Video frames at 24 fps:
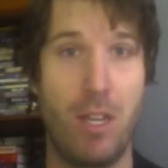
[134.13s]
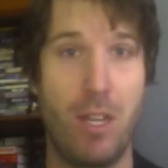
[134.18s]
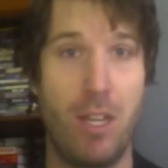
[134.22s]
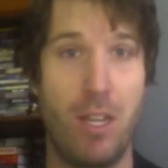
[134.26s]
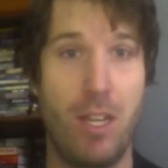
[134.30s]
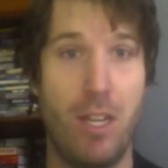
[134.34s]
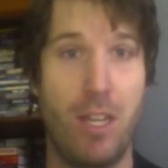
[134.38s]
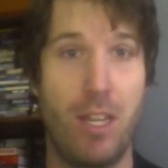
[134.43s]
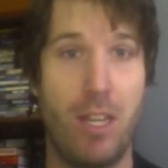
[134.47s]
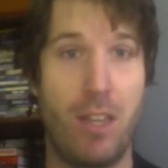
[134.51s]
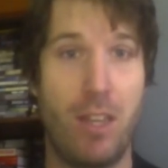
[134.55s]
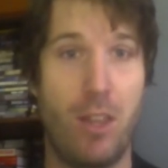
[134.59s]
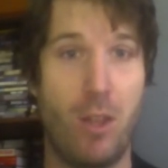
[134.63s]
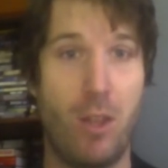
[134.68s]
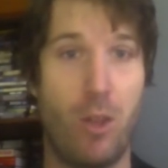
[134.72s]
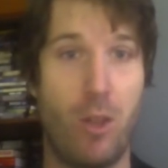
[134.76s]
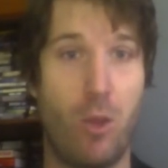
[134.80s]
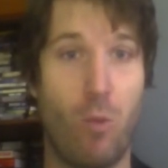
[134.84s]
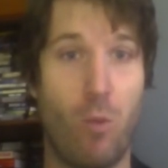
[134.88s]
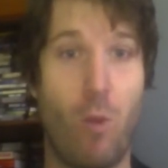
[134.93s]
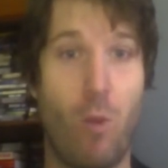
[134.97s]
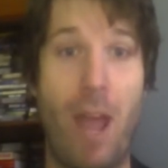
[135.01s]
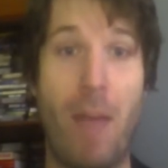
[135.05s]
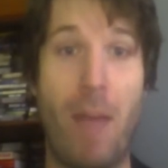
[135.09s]
the,
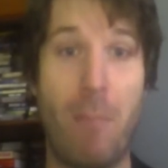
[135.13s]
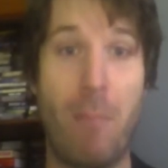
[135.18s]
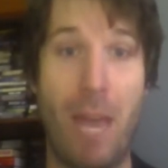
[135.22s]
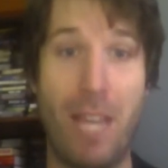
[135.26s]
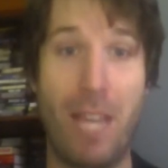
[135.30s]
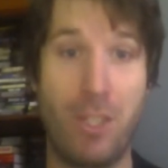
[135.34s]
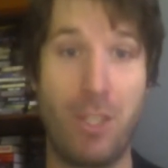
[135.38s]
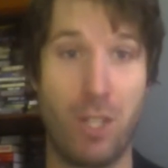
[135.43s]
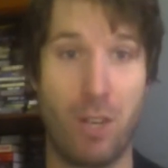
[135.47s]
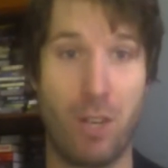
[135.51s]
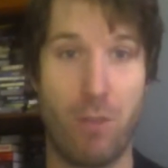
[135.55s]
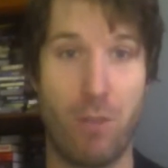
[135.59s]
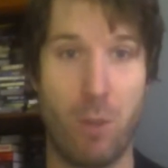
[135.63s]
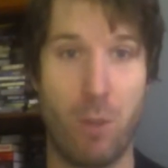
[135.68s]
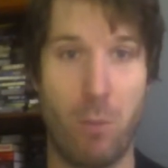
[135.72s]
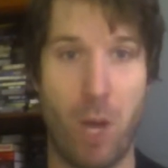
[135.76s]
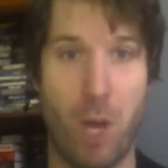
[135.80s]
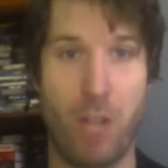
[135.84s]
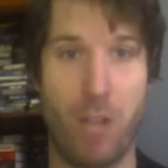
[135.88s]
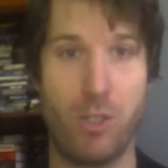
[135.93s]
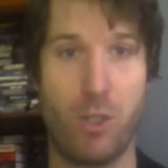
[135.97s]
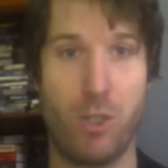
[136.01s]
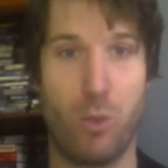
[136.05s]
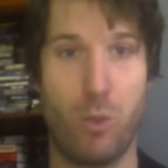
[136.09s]
the rampaging of the
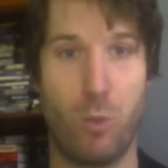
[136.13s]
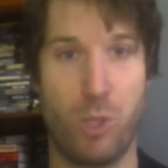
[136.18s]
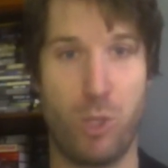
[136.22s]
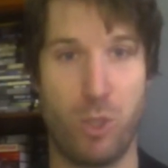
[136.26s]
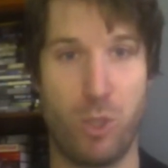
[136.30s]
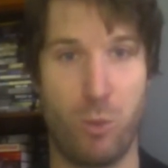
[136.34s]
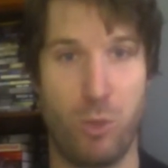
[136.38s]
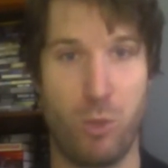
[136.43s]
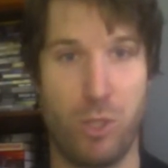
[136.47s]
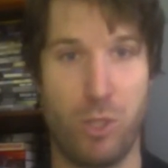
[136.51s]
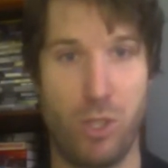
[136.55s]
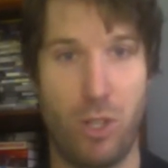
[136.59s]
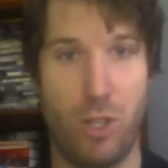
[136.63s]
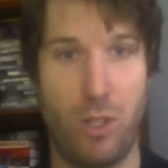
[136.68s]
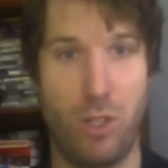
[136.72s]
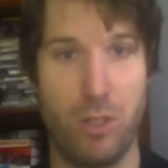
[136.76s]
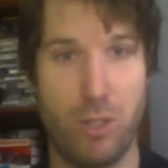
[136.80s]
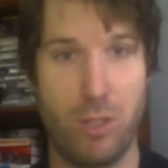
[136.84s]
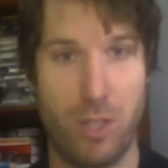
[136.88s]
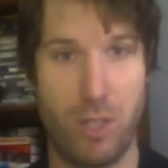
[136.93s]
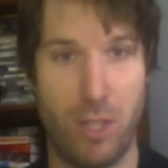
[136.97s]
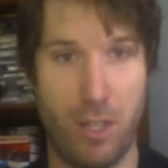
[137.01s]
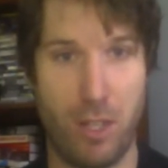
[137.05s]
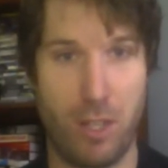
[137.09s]
monster was a
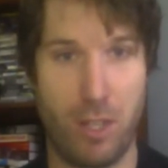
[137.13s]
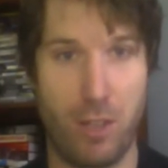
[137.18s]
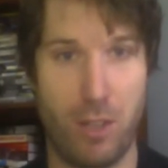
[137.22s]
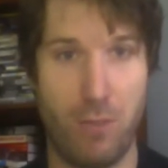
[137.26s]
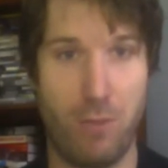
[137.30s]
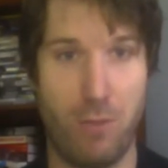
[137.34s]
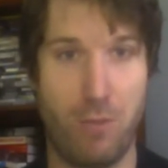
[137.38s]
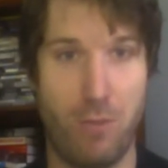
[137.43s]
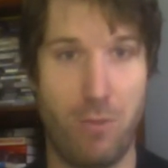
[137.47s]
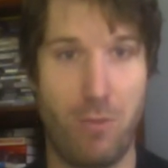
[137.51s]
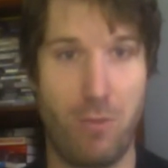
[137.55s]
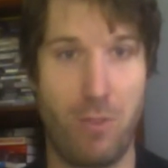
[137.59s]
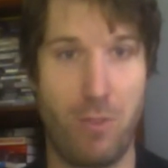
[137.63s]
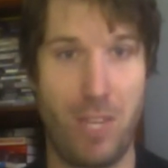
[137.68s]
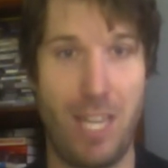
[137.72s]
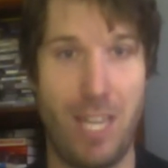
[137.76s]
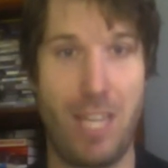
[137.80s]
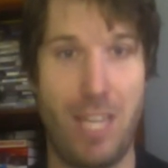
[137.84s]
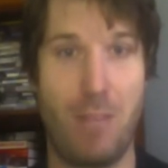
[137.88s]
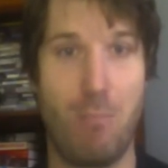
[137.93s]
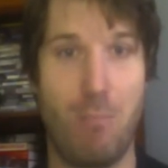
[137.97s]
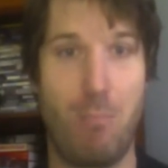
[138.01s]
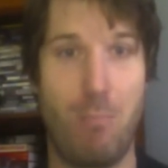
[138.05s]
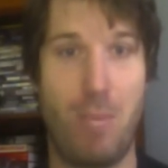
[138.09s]
result of
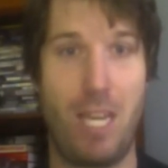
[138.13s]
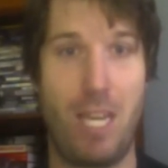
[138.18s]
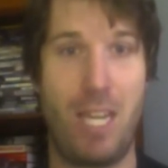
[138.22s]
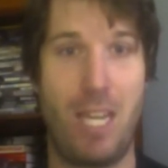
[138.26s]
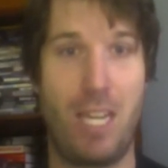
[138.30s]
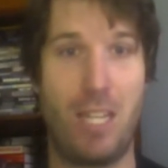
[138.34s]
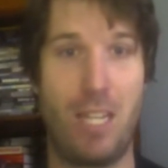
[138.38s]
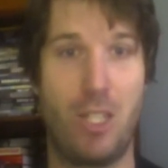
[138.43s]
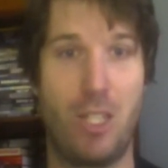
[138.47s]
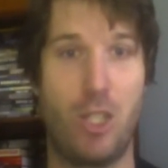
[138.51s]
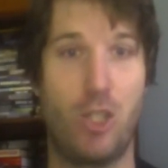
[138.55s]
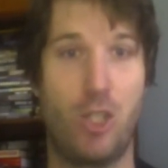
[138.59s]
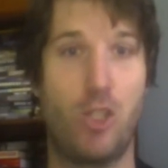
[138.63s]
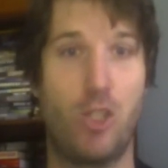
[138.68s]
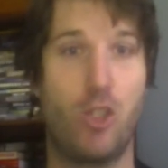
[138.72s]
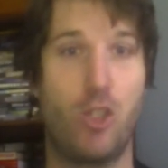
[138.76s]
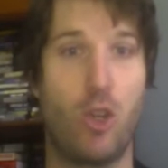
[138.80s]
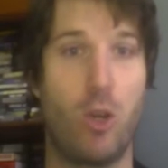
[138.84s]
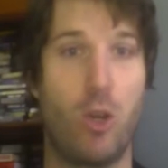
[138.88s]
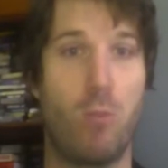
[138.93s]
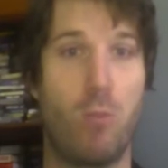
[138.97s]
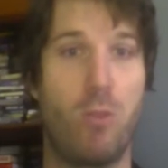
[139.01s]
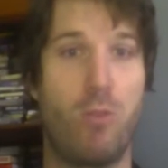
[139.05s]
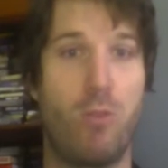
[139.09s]
it being
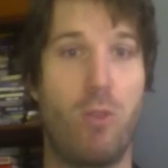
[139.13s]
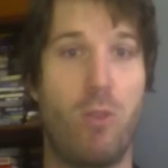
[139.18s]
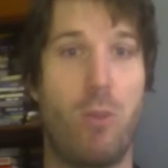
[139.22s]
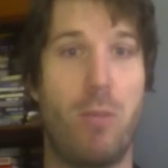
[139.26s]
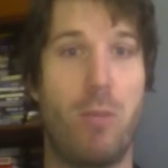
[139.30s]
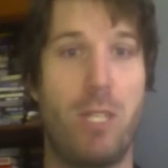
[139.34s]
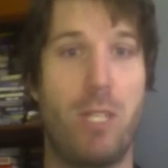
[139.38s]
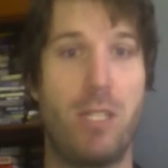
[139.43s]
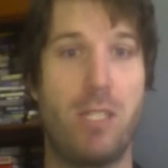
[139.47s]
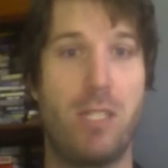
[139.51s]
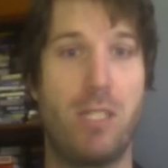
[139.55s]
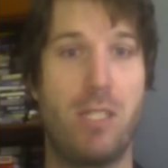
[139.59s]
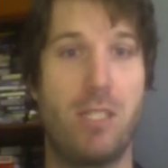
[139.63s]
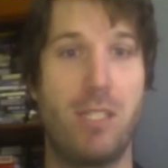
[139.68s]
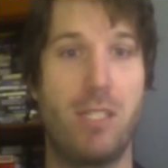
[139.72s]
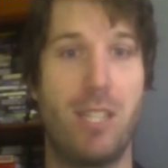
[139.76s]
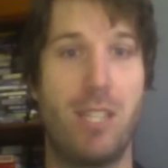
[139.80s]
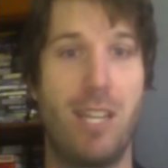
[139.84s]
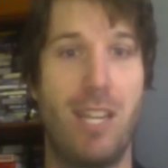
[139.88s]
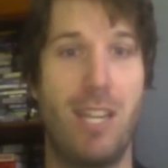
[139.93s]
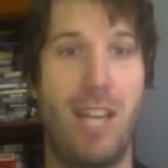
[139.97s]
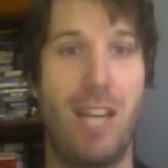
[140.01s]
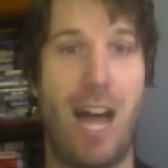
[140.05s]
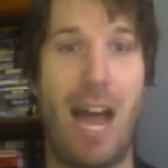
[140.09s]
disturbed from its
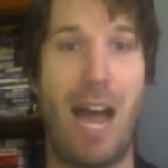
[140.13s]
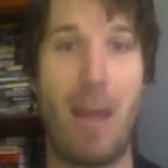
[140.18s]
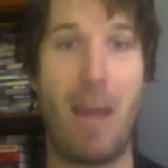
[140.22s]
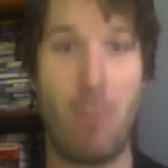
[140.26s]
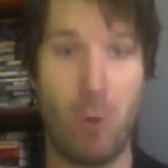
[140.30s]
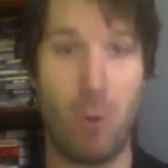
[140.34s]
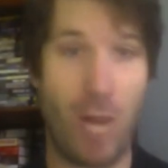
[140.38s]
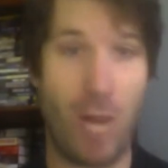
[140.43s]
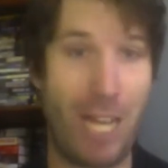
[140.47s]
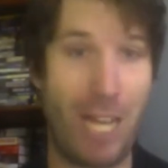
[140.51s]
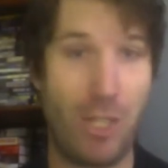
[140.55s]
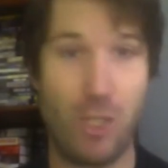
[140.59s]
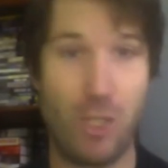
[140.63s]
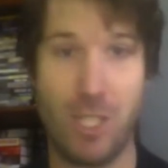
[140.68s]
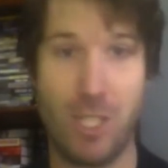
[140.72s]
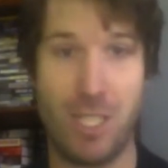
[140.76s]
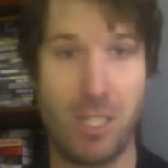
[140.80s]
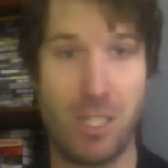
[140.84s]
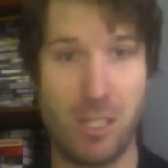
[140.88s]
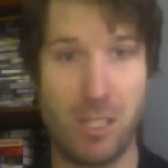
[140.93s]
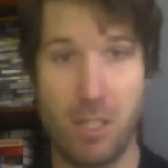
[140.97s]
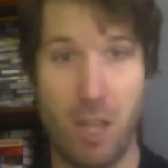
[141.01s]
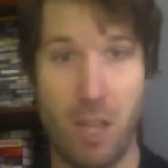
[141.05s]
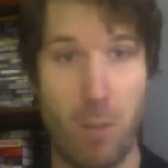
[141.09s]
hibernation
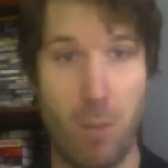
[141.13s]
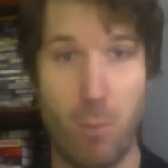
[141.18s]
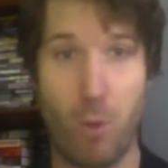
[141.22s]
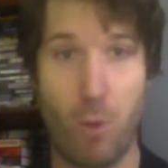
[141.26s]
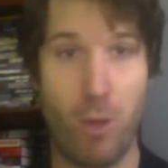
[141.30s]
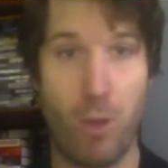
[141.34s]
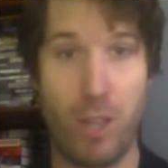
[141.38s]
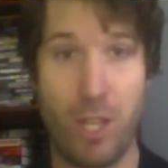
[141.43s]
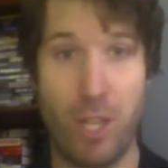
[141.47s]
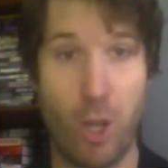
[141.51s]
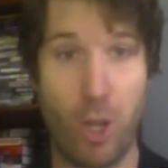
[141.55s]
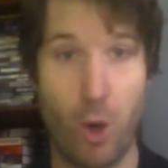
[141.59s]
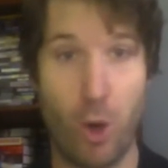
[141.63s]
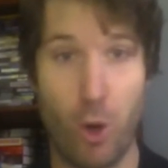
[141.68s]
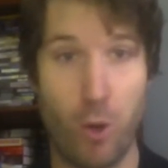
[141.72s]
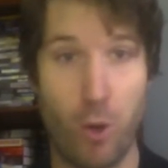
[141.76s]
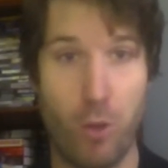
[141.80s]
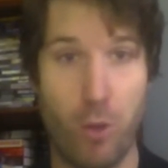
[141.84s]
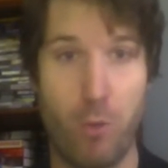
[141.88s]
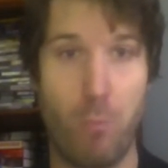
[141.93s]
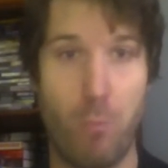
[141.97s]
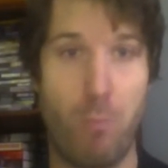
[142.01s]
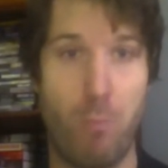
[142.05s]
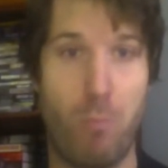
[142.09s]
and slumber in the
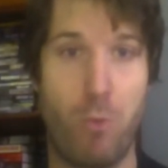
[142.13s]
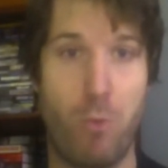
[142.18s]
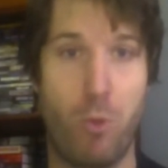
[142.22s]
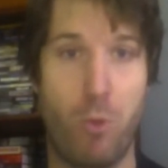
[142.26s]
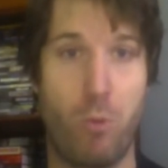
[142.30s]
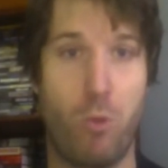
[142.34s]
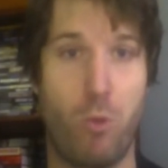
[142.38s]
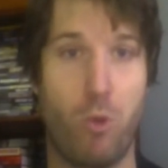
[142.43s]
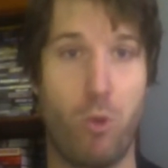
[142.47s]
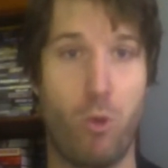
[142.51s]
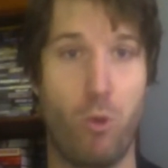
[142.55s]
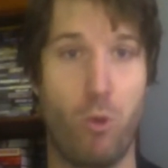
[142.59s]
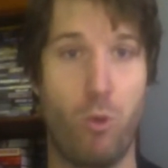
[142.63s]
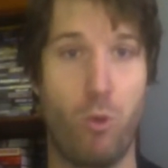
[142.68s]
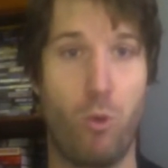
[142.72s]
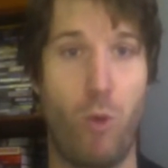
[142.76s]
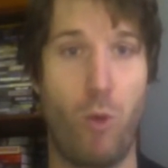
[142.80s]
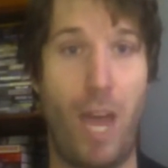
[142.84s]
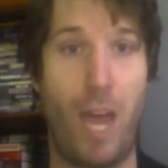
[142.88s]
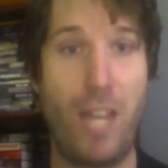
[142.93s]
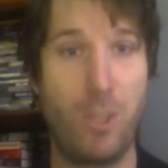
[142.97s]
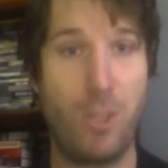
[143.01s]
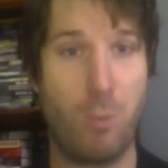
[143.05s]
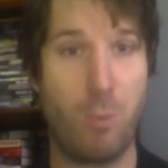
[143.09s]
earth through
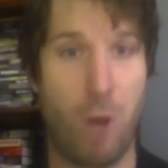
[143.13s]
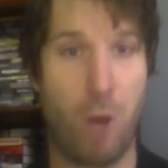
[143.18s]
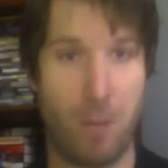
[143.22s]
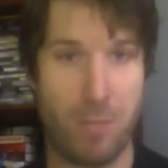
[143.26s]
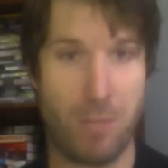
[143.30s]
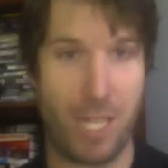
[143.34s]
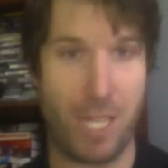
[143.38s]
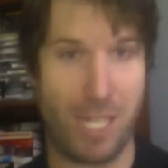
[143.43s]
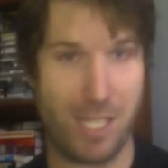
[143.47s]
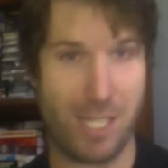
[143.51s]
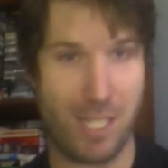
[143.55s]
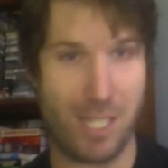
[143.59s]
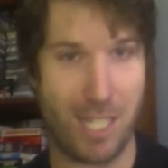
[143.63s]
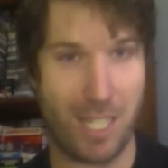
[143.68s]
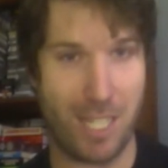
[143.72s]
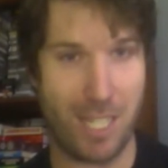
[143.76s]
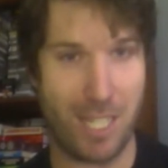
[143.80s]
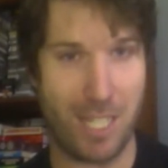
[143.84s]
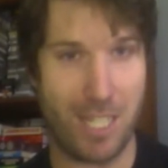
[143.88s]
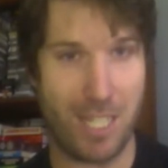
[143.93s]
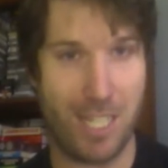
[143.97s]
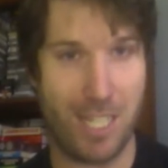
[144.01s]
H-bomb testing.